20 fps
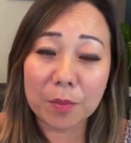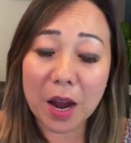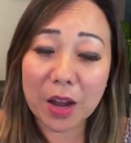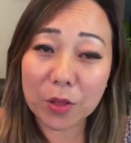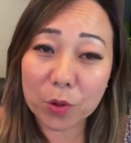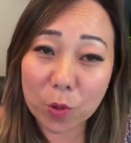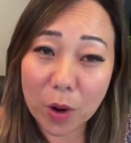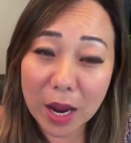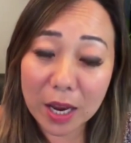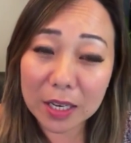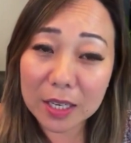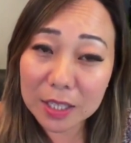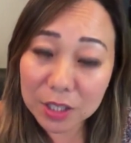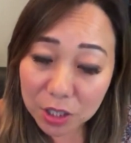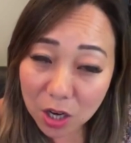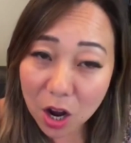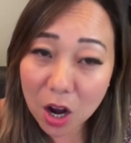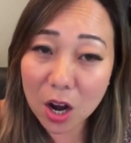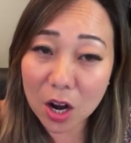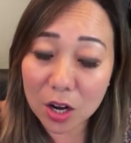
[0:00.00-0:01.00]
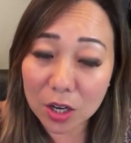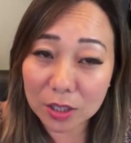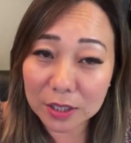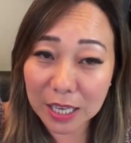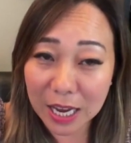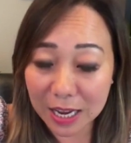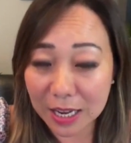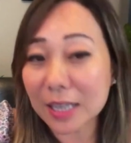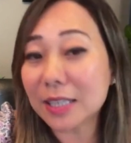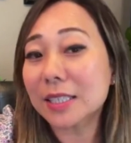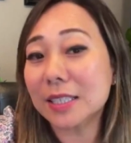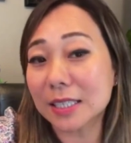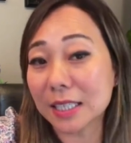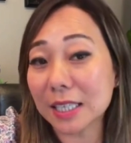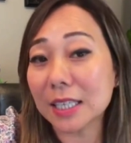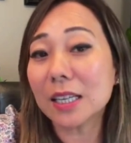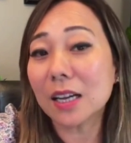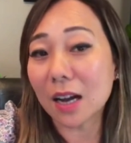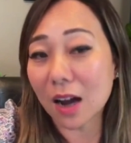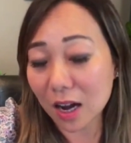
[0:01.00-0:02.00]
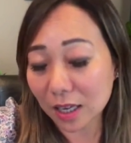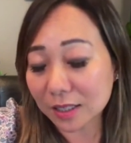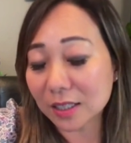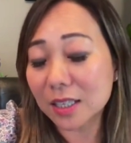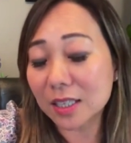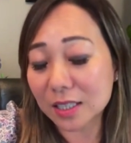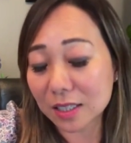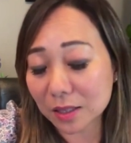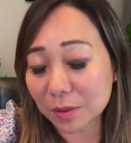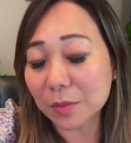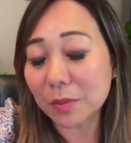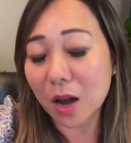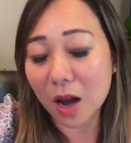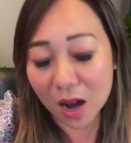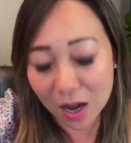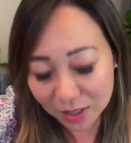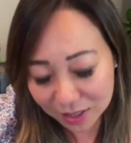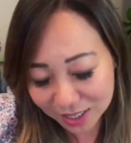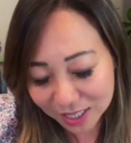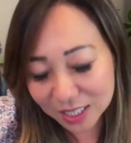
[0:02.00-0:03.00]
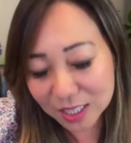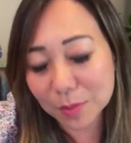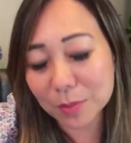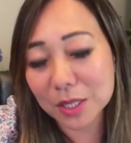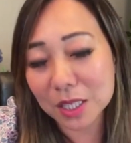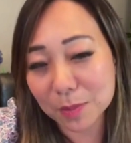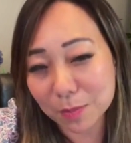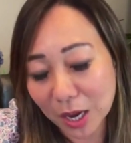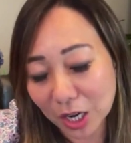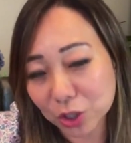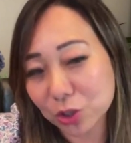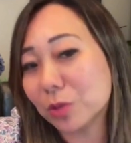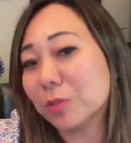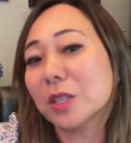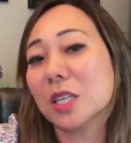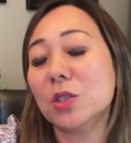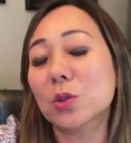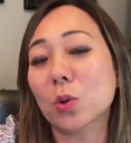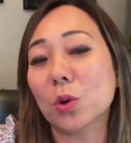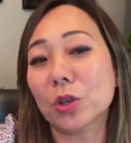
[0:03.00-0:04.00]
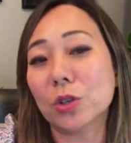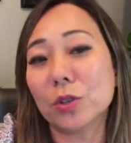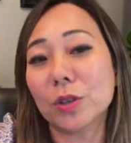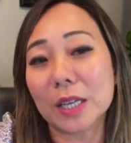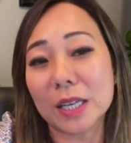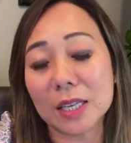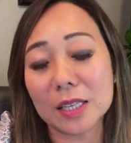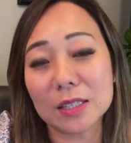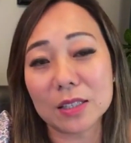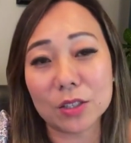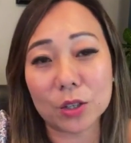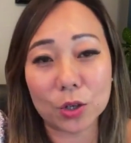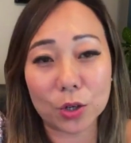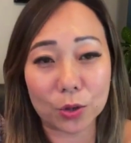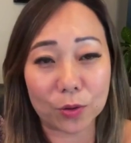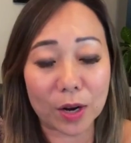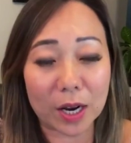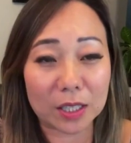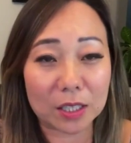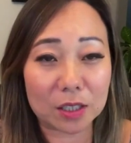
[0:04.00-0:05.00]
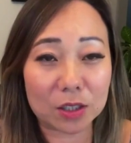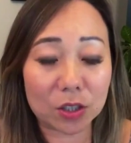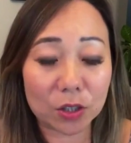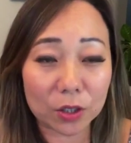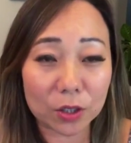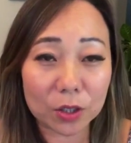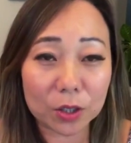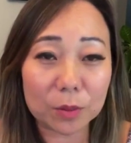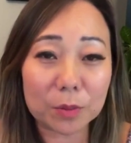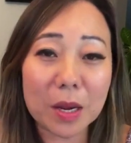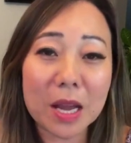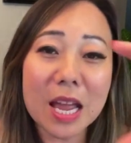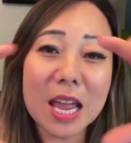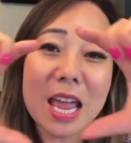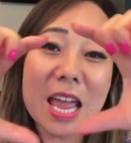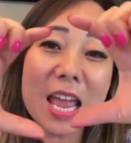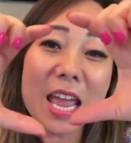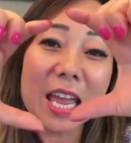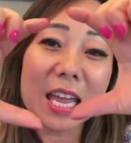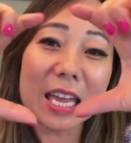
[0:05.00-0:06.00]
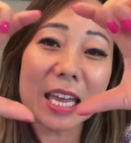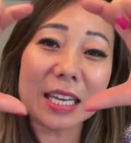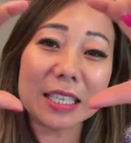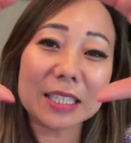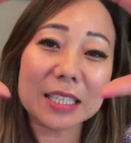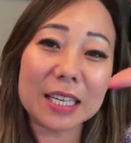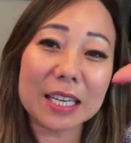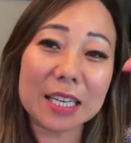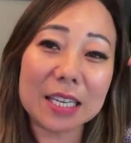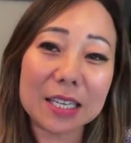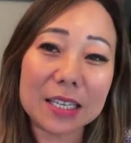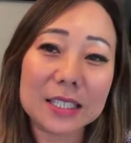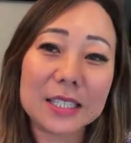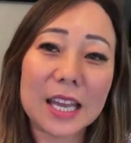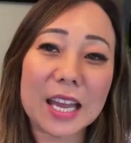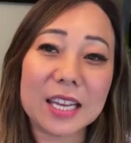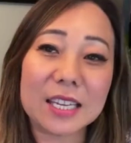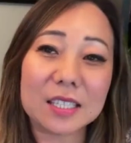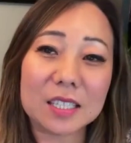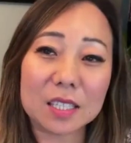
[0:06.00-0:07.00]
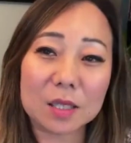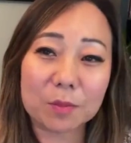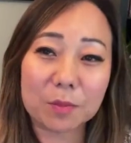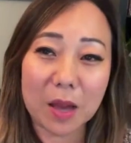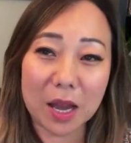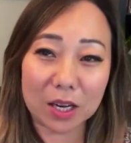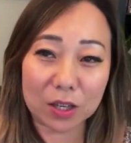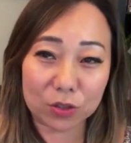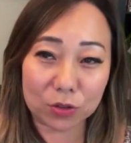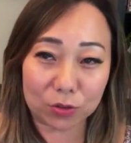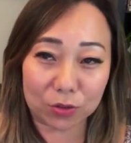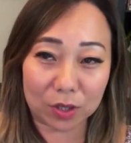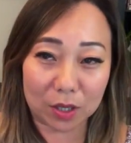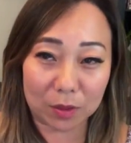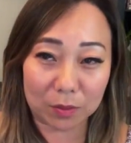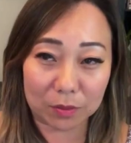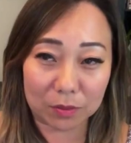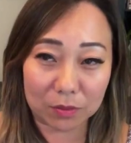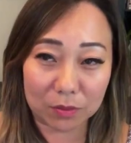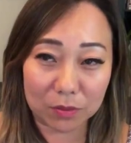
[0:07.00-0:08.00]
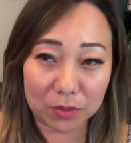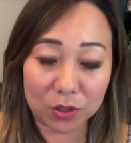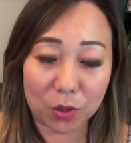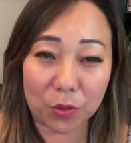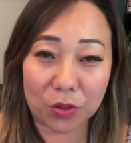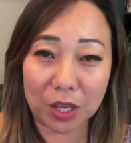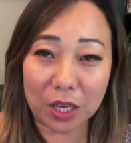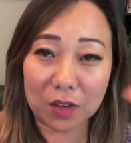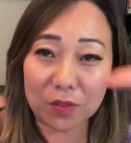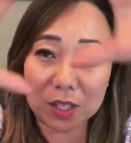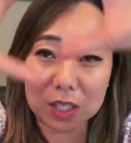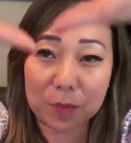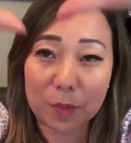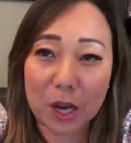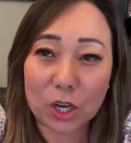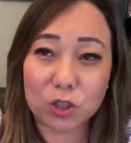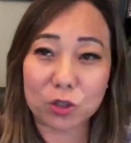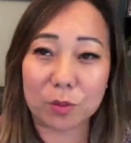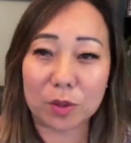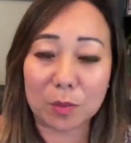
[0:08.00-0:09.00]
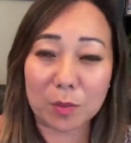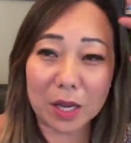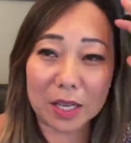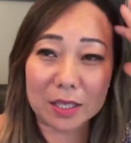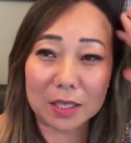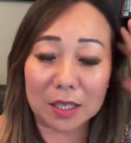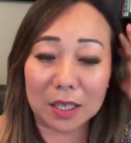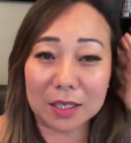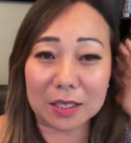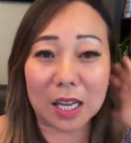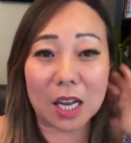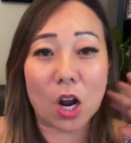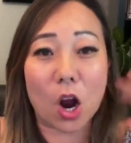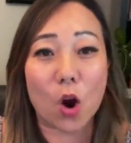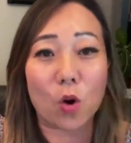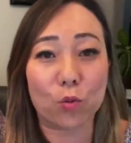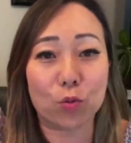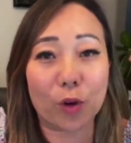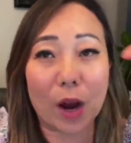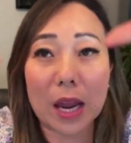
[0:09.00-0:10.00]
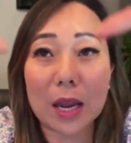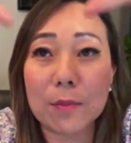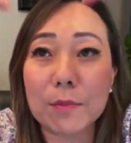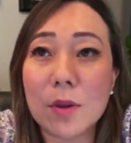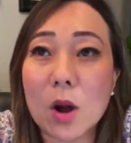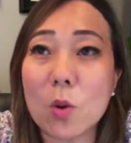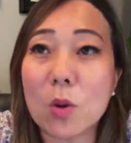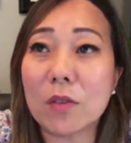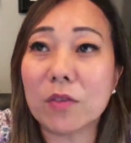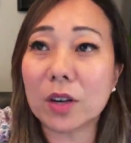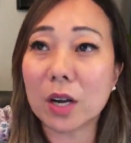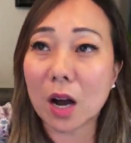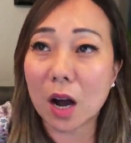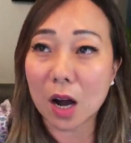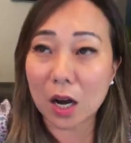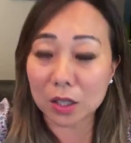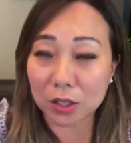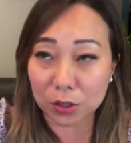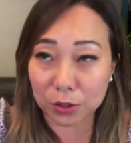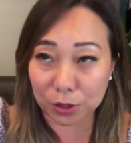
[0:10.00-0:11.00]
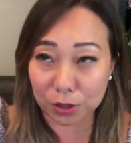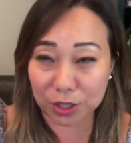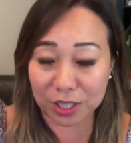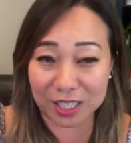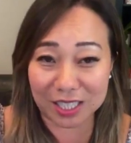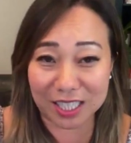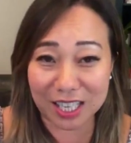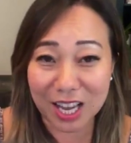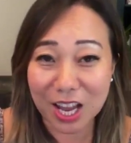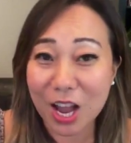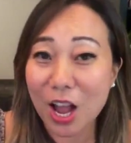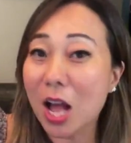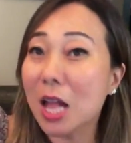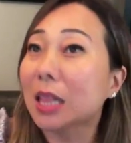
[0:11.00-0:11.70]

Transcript: by the way, it is called ASD, Autism Spectrum Disorder is the correct term. It is a spectrum. So think of a spectrum. It's like a rainbow of colors,